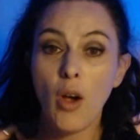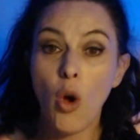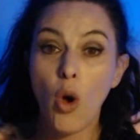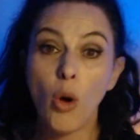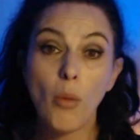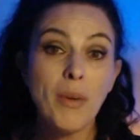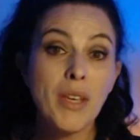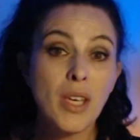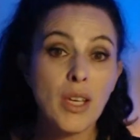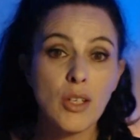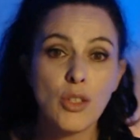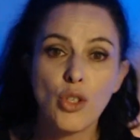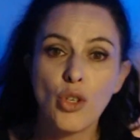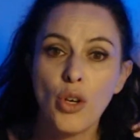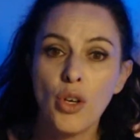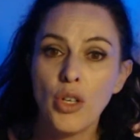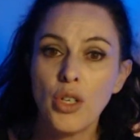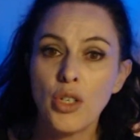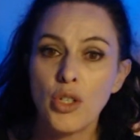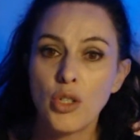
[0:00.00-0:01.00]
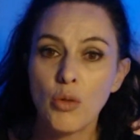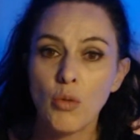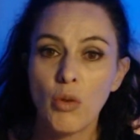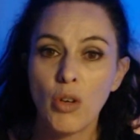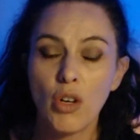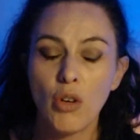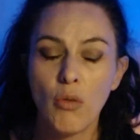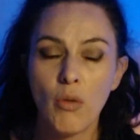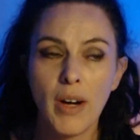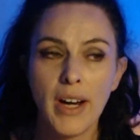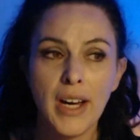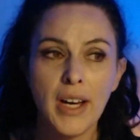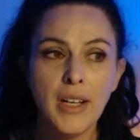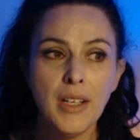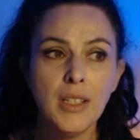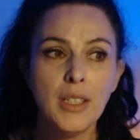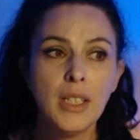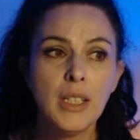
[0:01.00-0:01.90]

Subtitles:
a hobby can turn into a career.